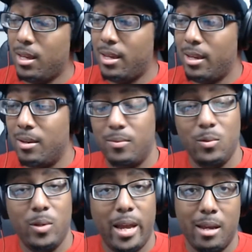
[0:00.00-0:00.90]
If
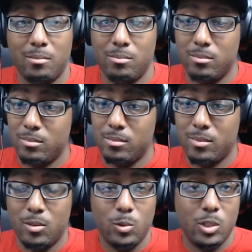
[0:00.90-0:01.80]

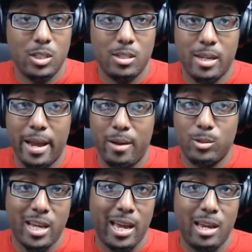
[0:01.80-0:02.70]
you just
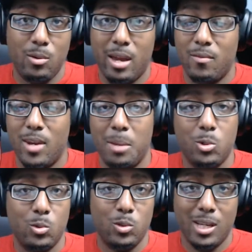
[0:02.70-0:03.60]
outside and you have neighbors
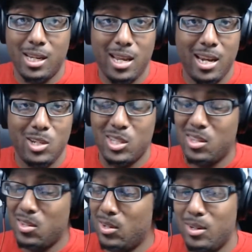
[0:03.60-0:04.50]
who yelling at each
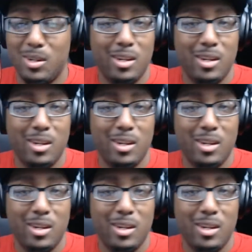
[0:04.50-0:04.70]
other,